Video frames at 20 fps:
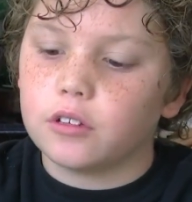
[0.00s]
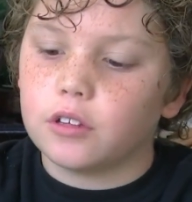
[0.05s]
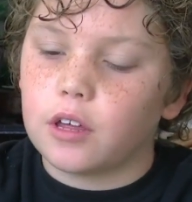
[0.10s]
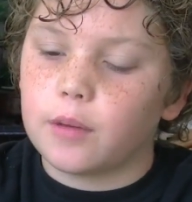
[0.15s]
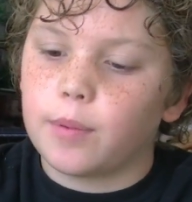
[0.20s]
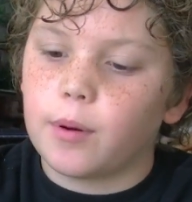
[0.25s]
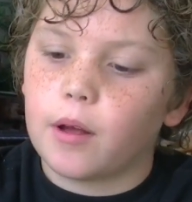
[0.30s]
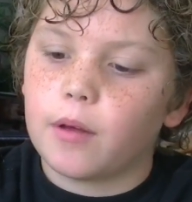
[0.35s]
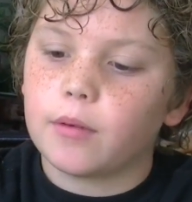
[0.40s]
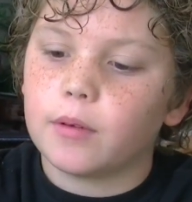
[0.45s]

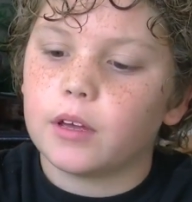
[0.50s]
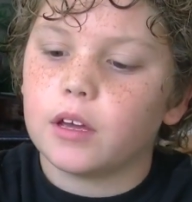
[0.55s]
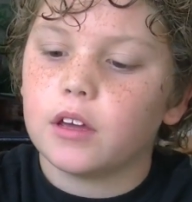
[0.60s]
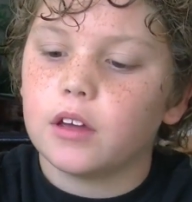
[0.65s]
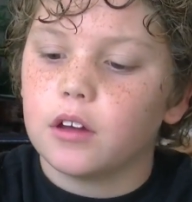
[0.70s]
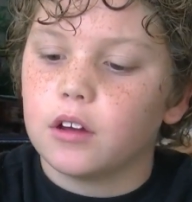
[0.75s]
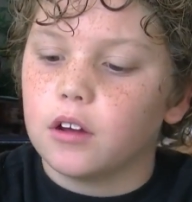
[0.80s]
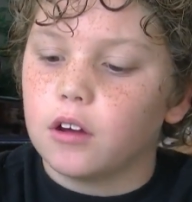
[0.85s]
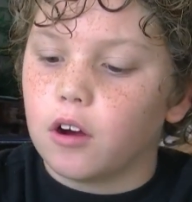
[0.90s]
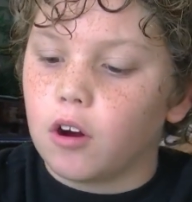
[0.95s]
They
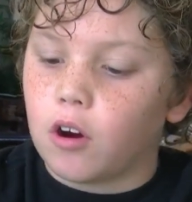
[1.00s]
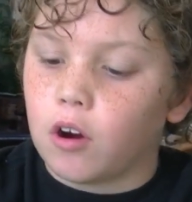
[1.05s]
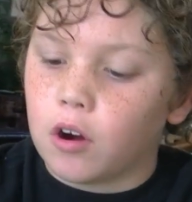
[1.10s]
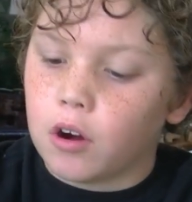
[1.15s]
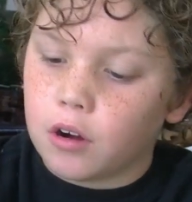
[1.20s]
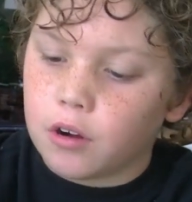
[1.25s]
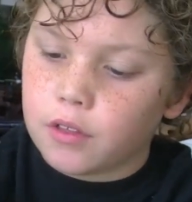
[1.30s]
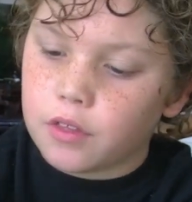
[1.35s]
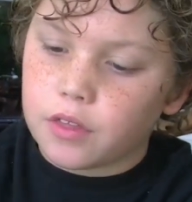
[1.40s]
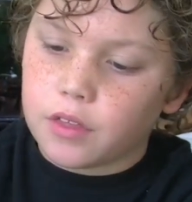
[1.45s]
probably
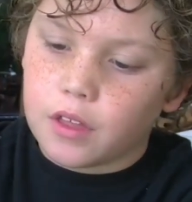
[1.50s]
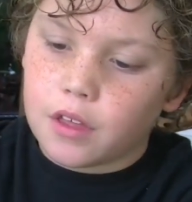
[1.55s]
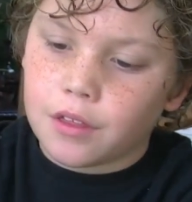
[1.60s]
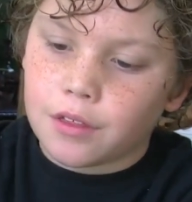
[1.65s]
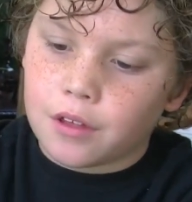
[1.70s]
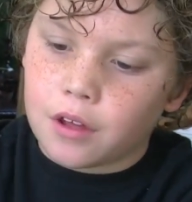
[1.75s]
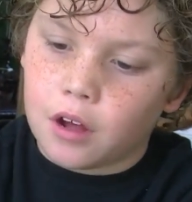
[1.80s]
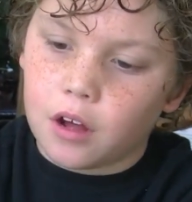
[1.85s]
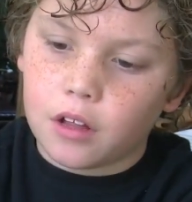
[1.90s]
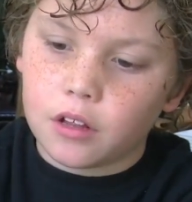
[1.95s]
are
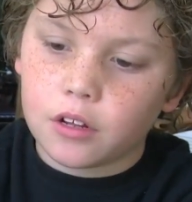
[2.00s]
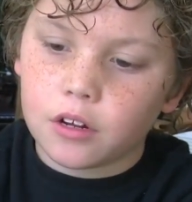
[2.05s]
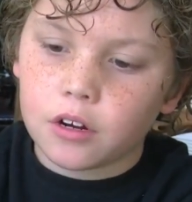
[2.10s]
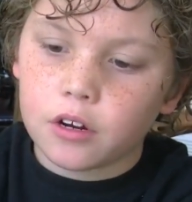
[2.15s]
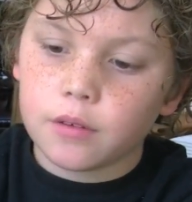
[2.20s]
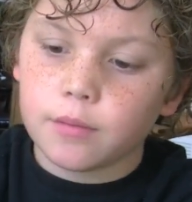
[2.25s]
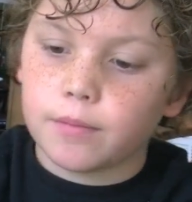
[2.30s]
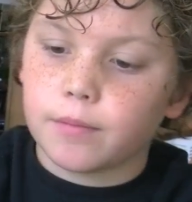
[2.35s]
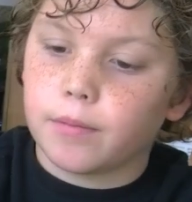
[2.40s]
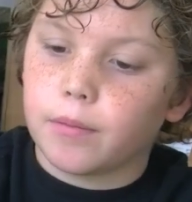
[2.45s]
this
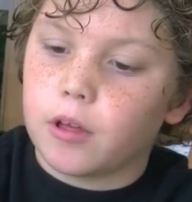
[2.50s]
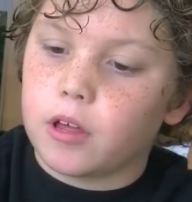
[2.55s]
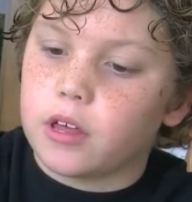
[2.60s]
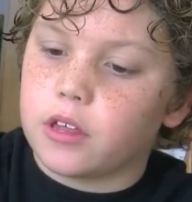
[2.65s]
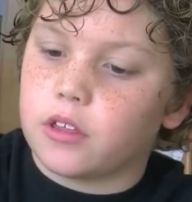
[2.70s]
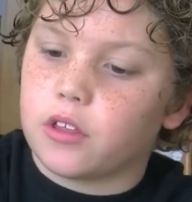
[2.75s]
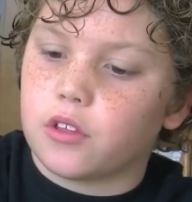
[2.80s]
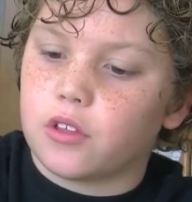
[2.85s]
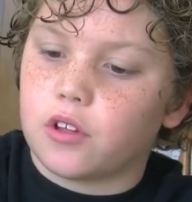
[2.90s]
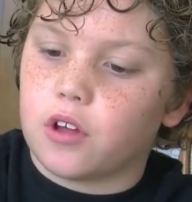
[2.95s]
color,
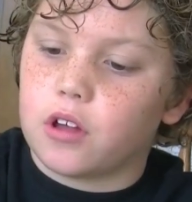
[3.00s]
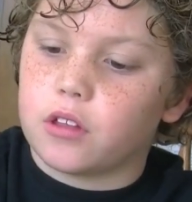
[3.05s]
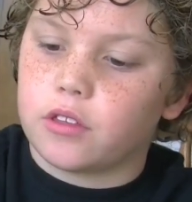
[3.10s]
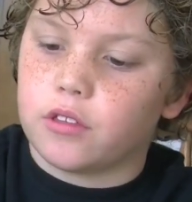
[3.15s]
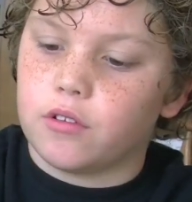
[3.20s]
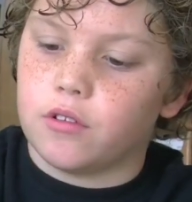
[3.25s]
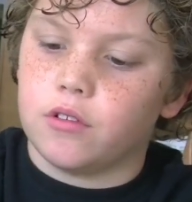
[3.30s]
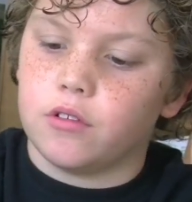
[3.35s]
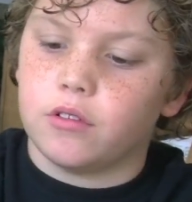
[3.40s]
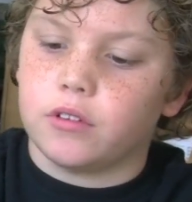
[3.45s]
but just not
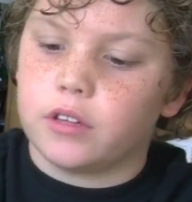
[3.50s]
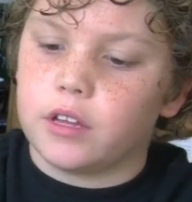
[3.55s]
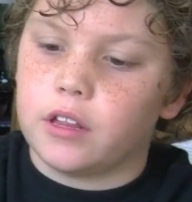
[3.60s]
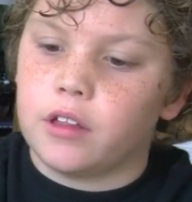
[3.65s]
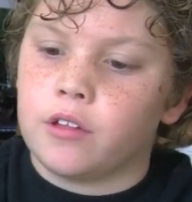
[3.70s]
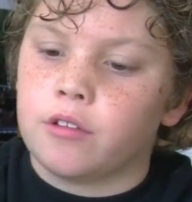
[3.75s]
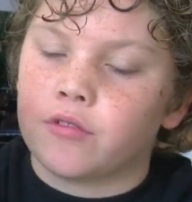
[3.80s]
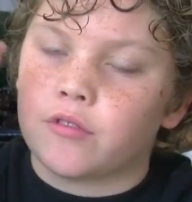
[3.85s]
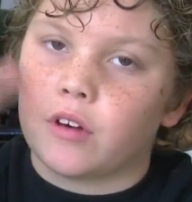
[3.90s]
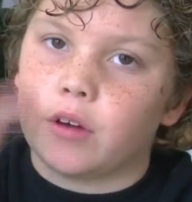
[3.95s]
the
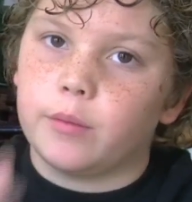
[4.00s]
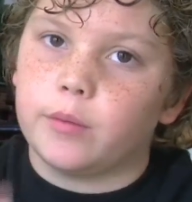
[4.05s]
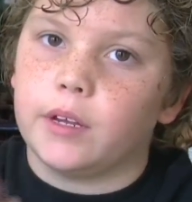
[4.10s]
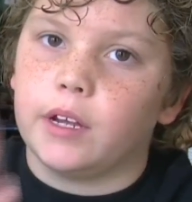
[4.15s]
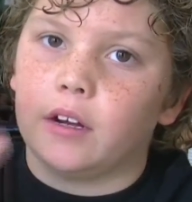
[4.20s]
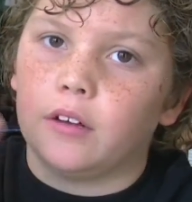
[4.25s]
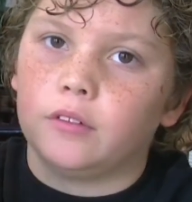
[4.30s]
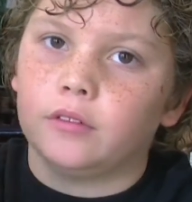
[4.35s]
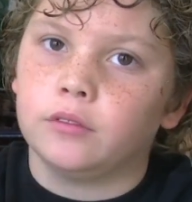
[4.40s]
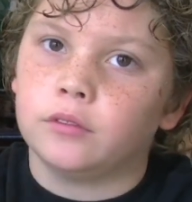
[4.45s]
yellow stripe
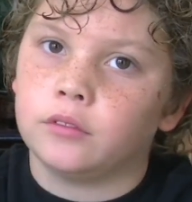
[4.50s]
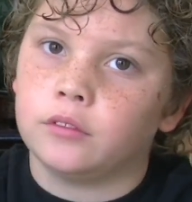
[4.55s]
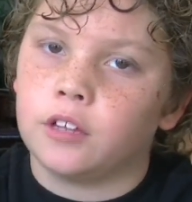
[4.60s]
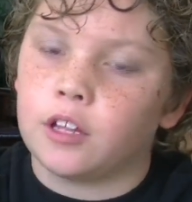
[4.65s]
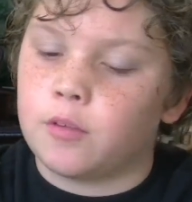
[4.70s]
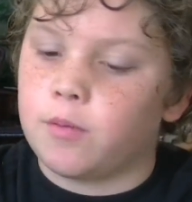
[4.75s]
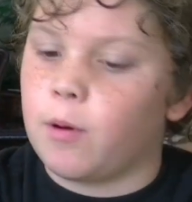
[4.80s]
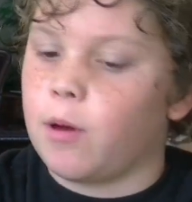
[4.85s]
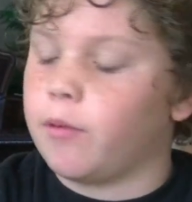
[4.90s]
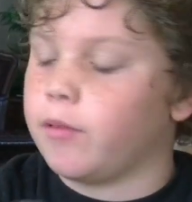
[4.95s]
down.
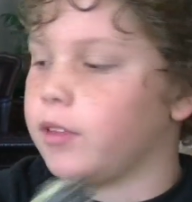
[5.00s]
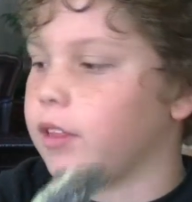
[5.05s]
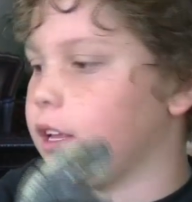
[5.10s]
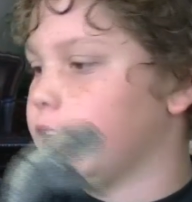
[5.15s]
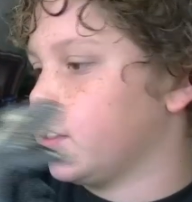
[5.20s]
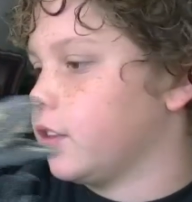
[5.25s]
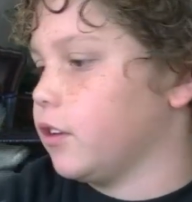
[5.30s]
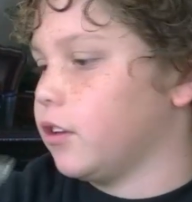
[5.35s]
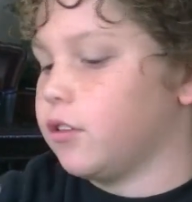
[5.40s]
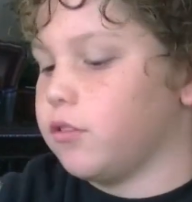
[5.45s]
That's probably
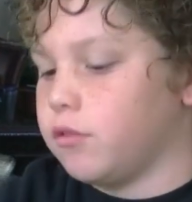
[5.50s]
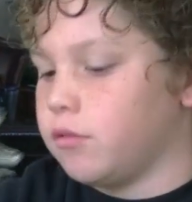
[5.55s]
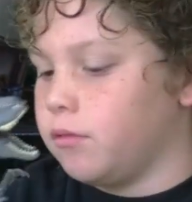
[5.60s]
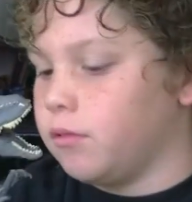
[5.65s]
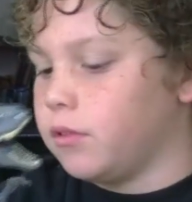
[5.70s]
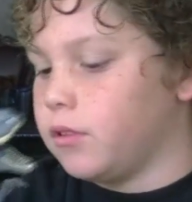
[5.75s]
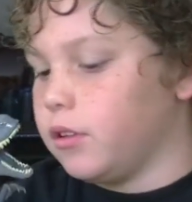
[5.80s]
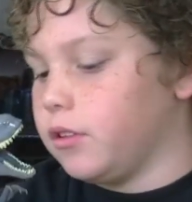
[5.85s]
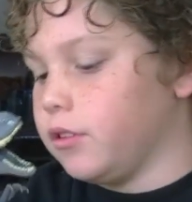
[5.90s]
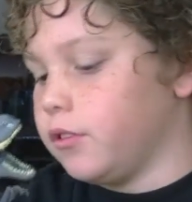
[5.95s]
like the usual
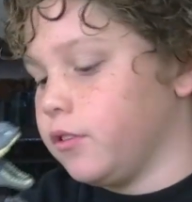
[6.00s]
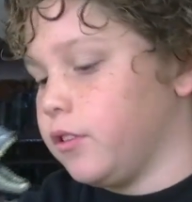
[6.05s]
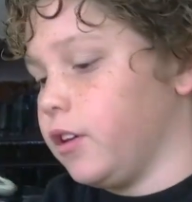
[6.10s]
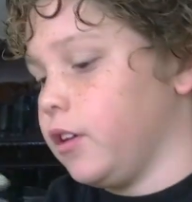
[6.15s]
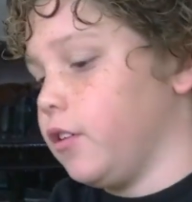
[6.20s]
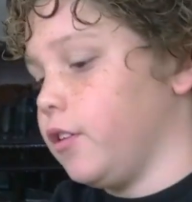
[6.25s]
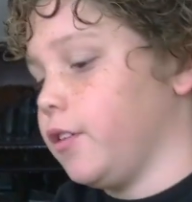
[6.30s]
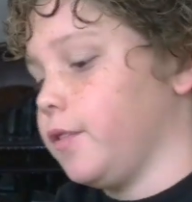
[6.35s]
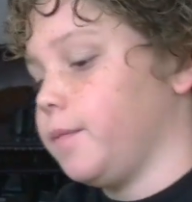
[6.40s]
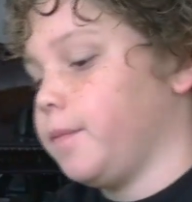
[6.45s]
color
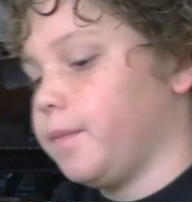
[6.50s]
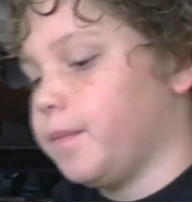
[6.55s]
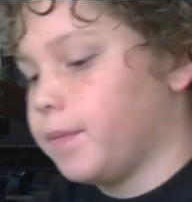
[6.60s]
they are.